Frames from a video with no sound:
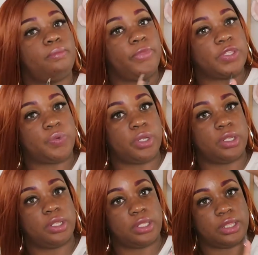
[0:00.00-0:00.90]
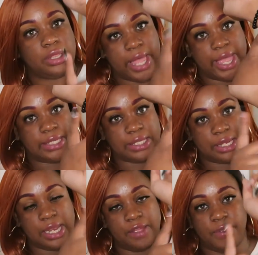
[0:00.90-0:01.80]
this one lasts
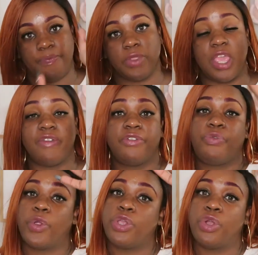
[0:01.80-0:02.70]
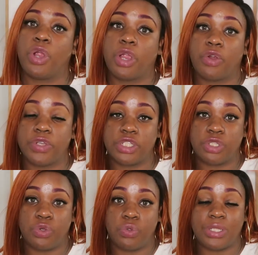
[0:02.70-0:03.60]
and I love it. Even for your
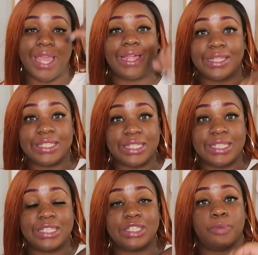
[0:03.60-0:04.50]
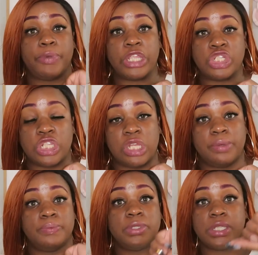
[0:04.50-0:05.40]
crystal necklaces, your
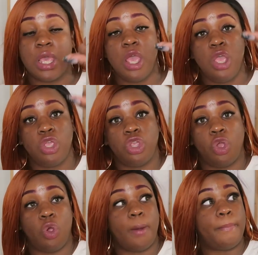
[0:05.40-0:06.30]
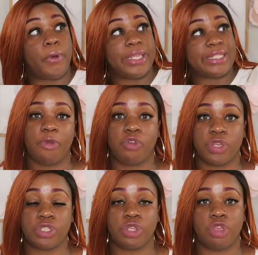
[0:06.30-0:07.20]
pendulums, your braid type of
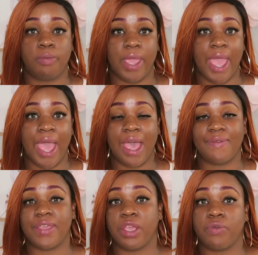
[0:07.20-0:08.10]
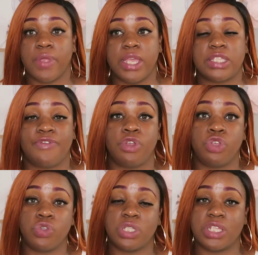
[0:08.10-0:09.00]
crystal you may have, earrings, if you're
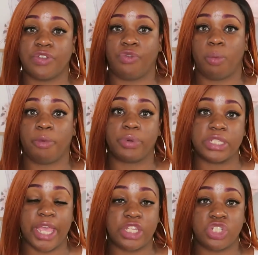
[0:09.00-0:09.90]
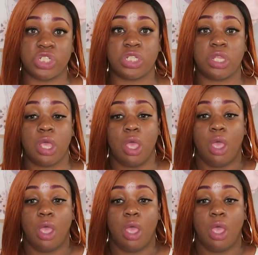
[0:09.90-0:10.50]
using it as a form of protection.